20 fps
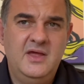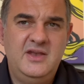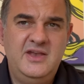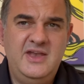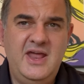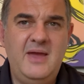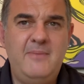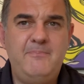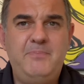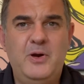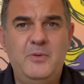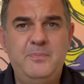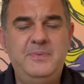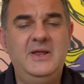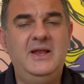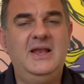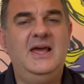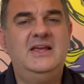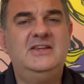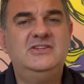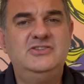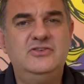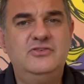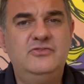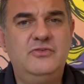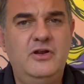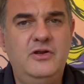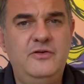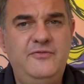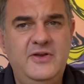Net population
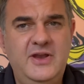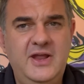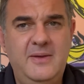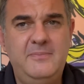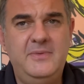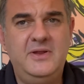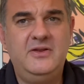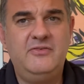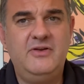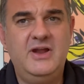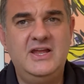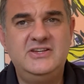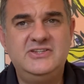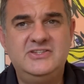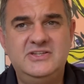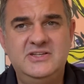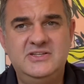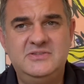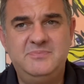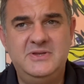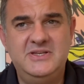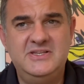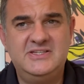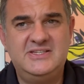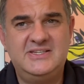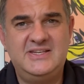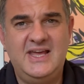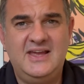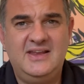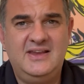growth and emigration has been
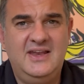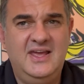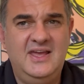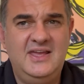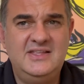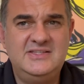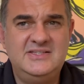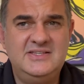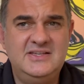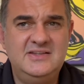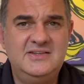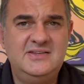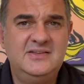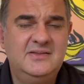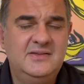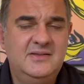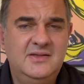stagnated.